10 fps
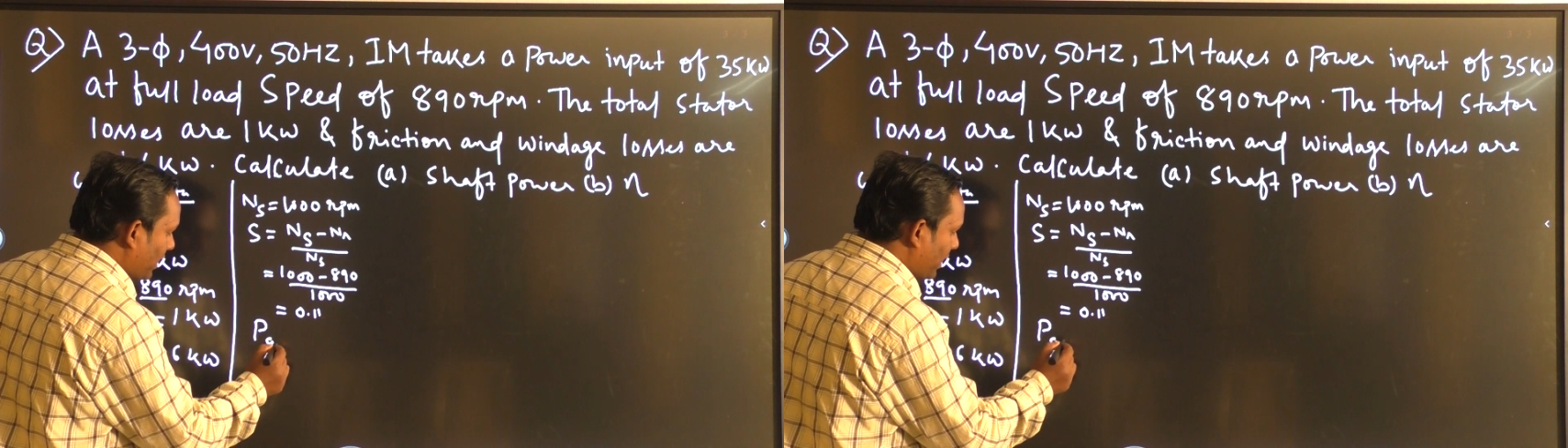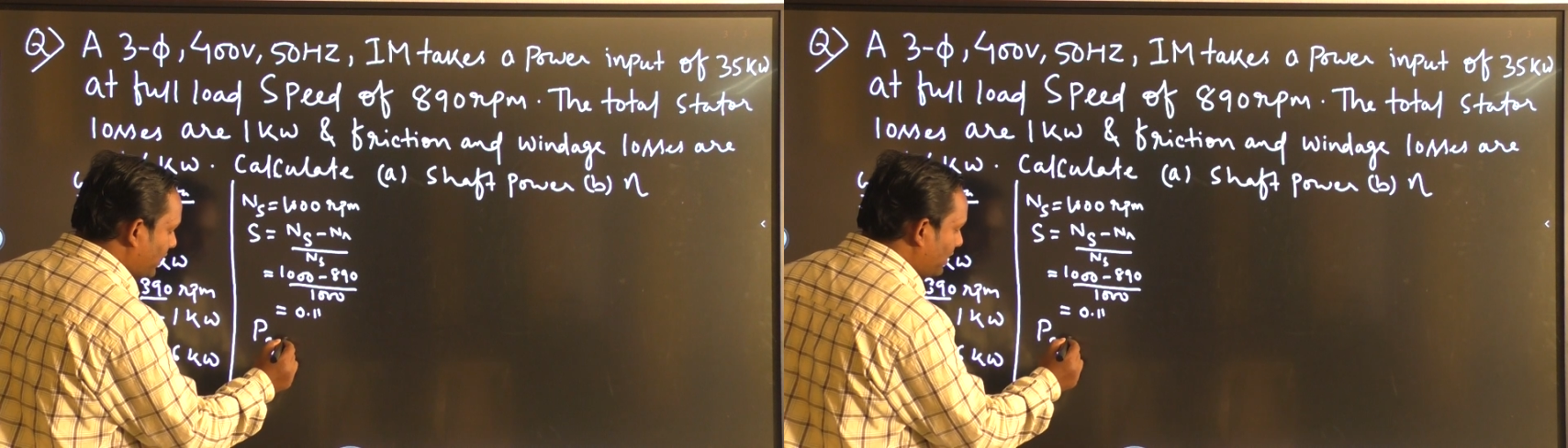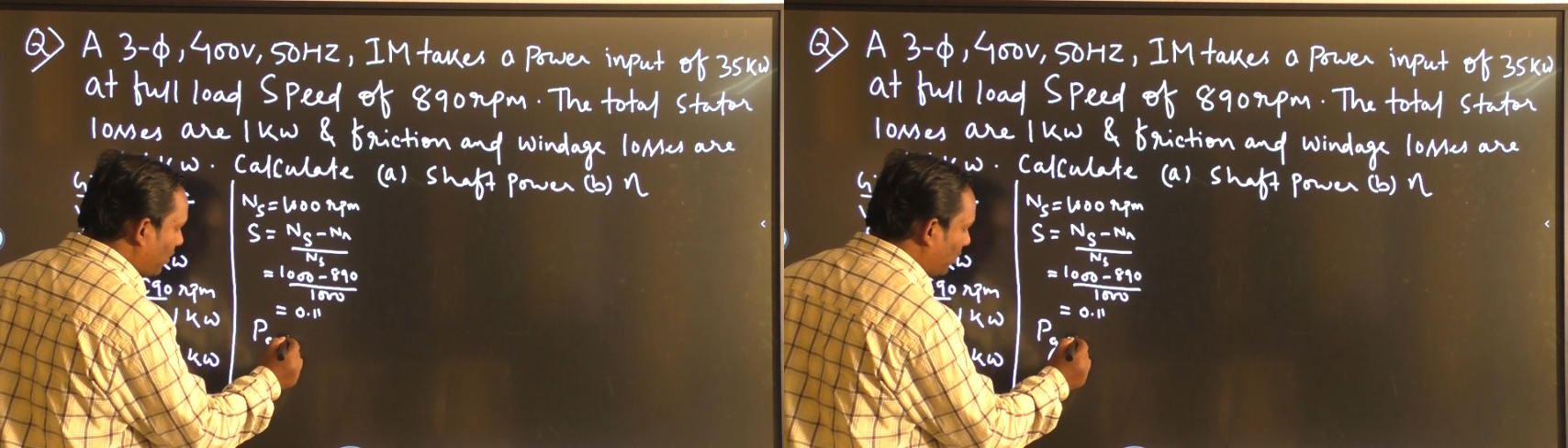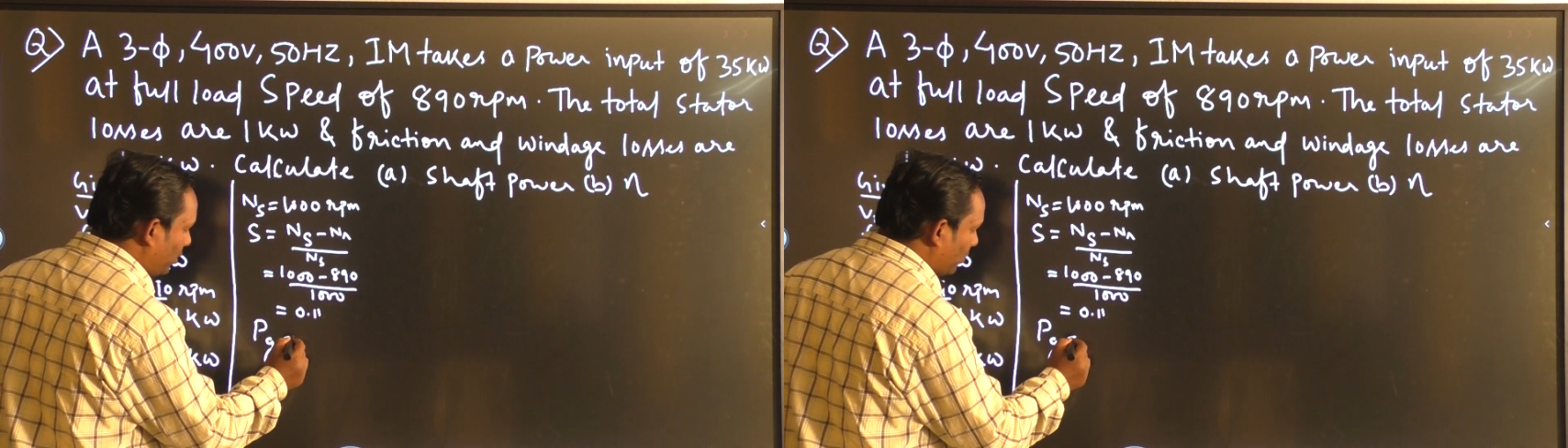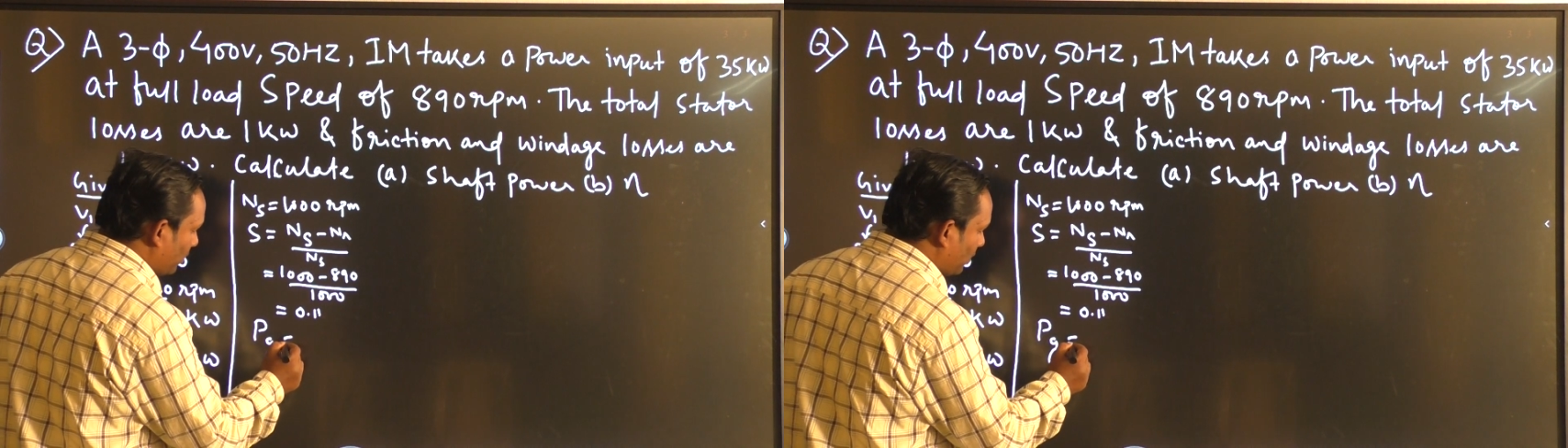is equal
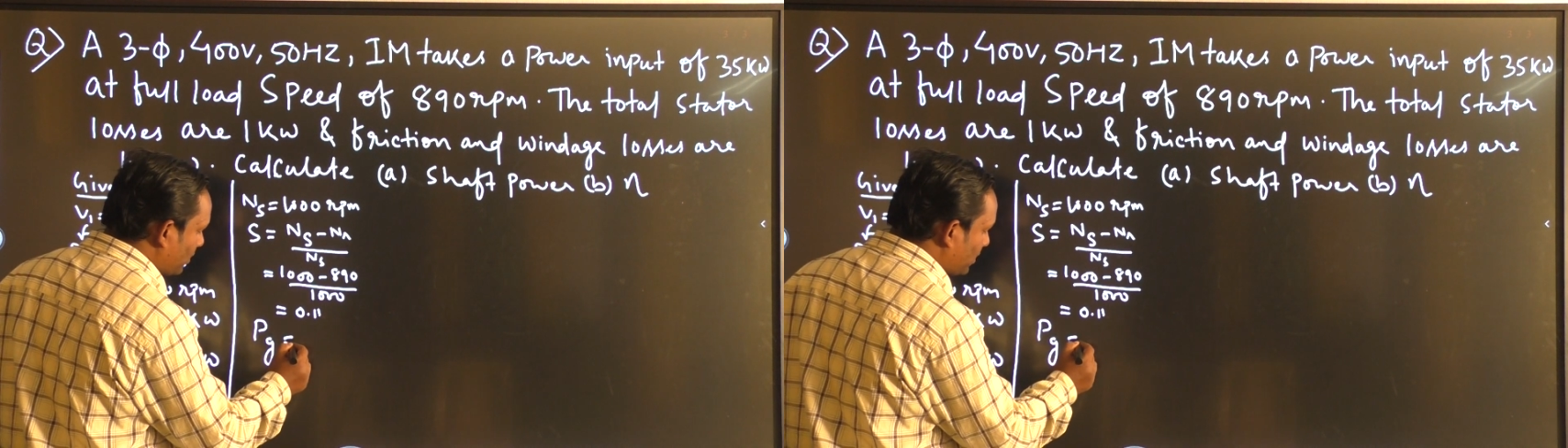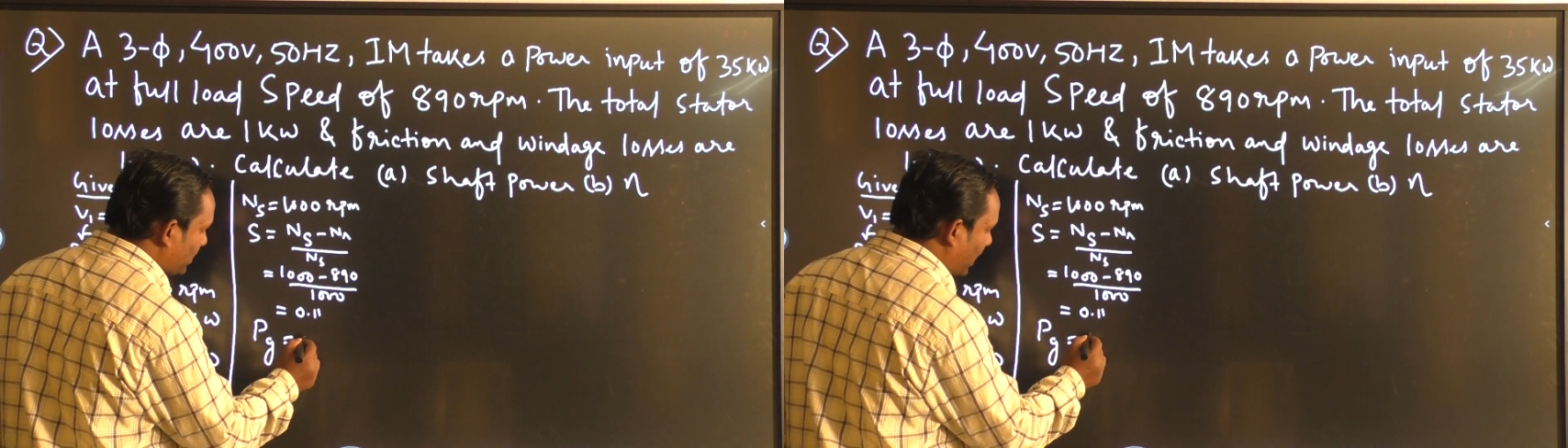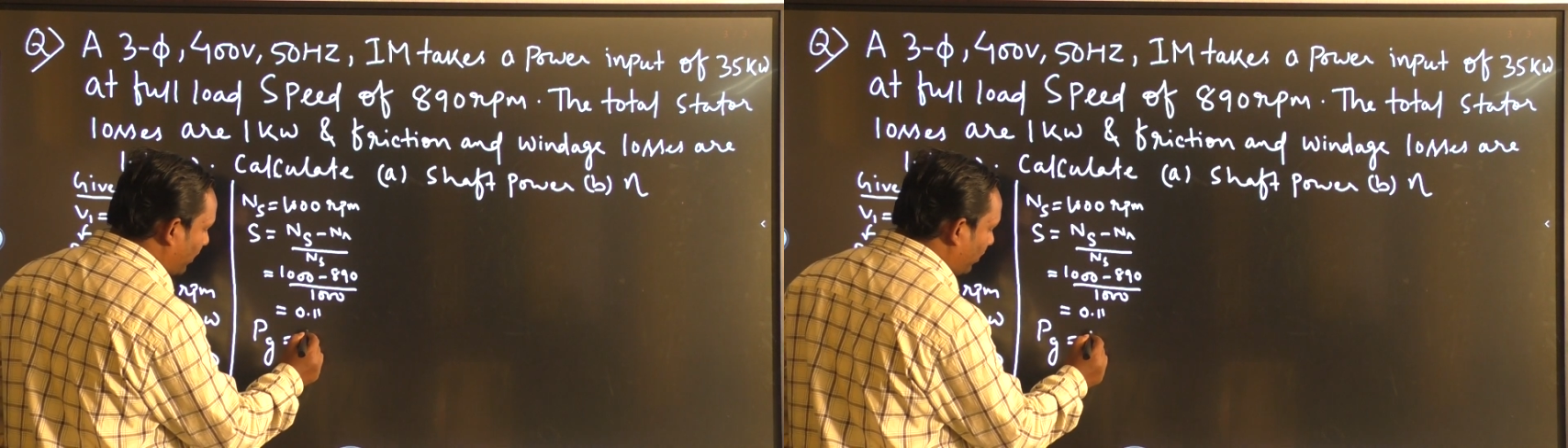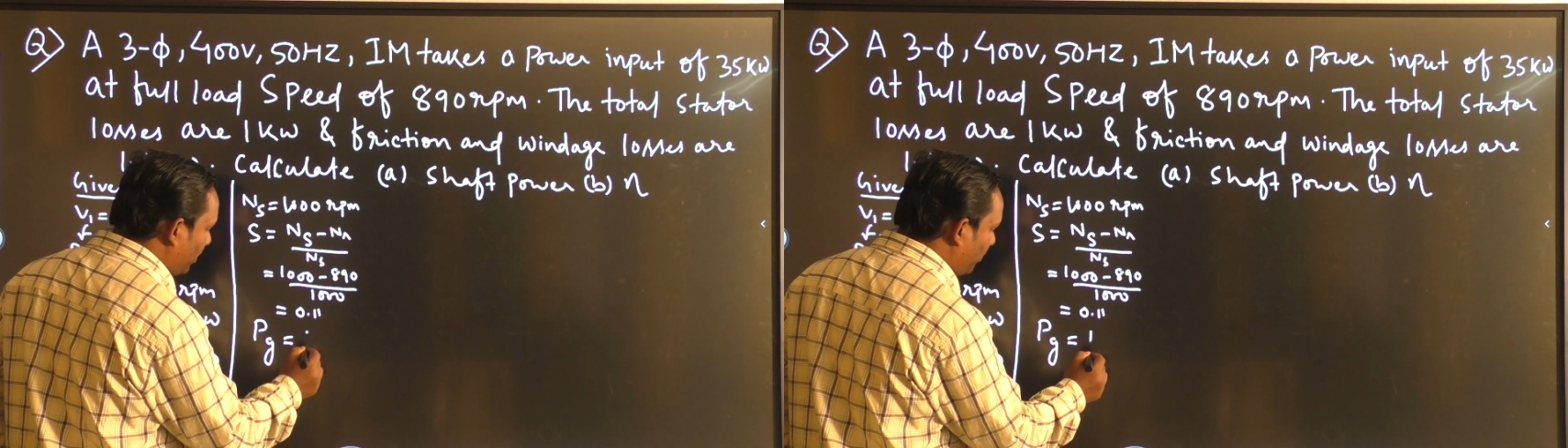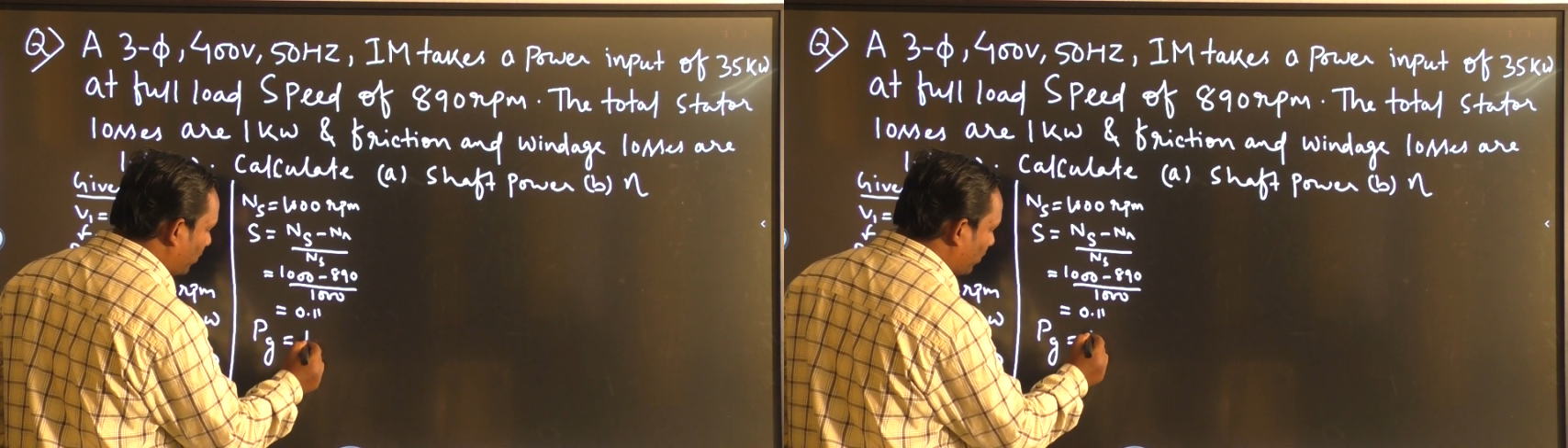to starter
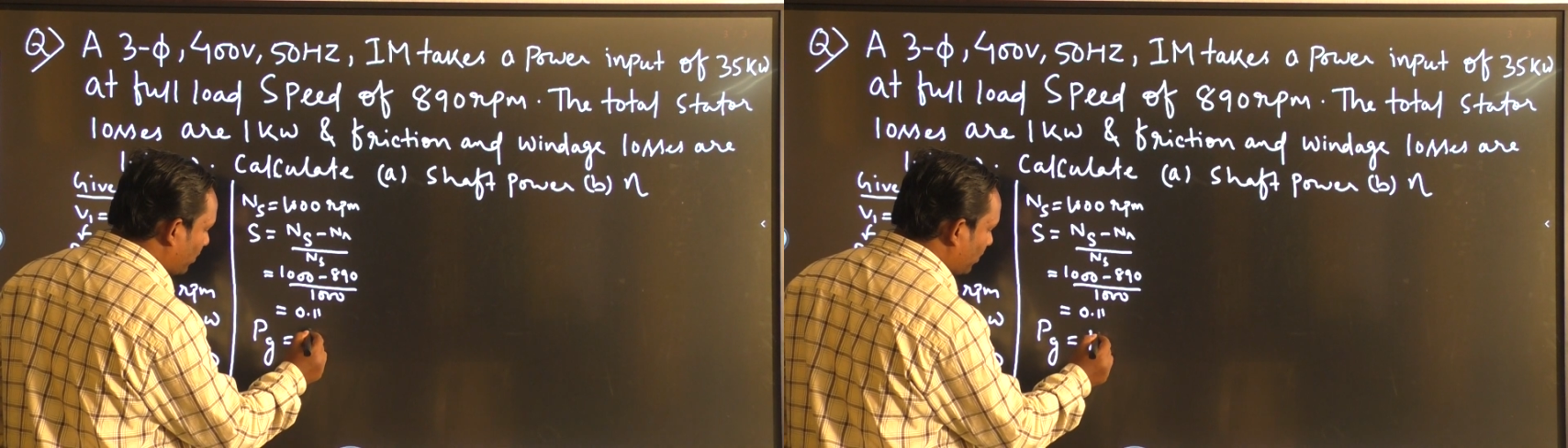input